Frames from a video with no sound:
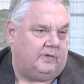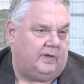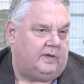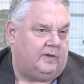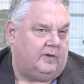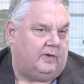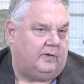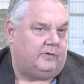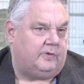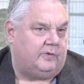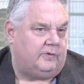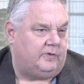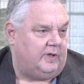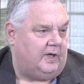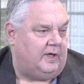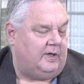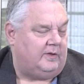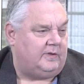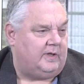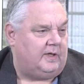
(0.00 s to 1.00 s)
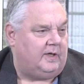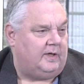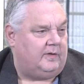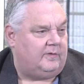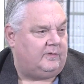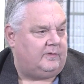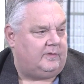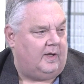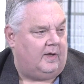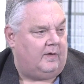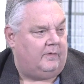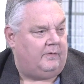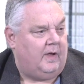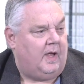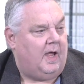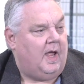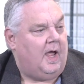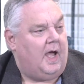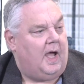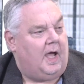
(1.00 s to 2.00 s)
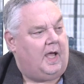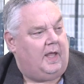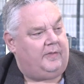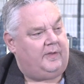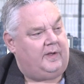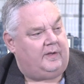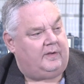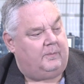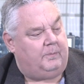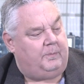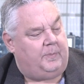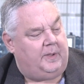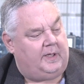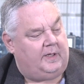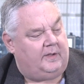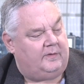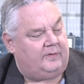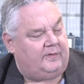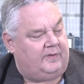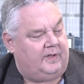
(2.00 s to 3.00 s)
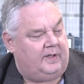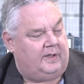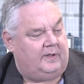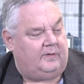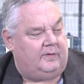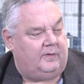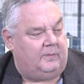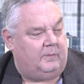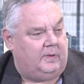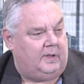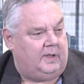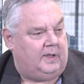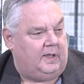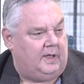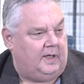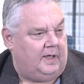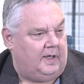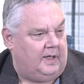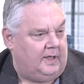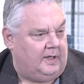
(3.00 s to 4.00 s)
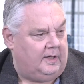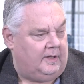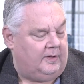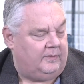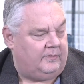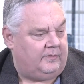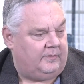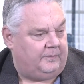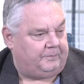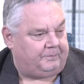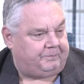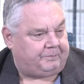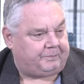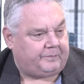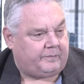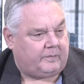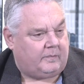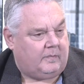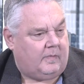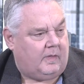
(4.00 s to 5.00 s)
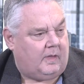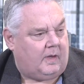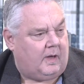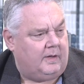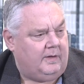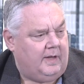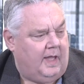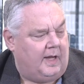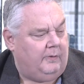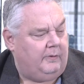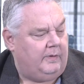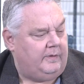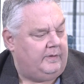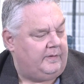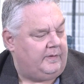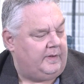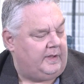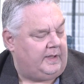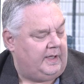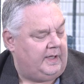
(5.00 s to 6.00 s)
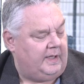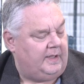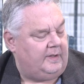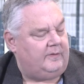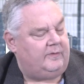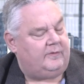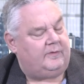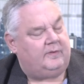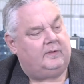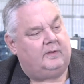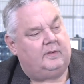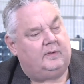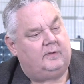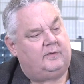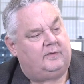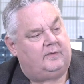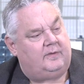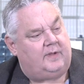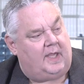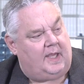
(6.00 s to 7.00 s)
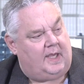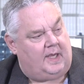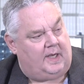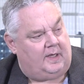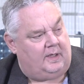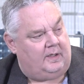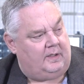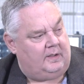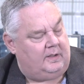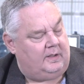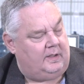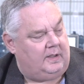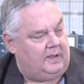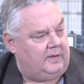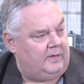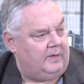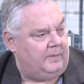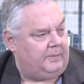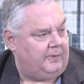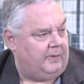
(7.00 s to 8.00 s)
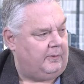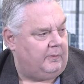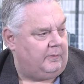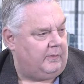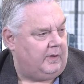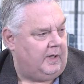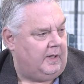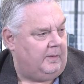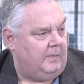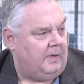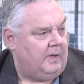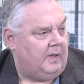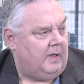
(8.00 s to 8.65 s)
a culture change in itself. I think the biggest thing to me is not only that the kids stayed in the program,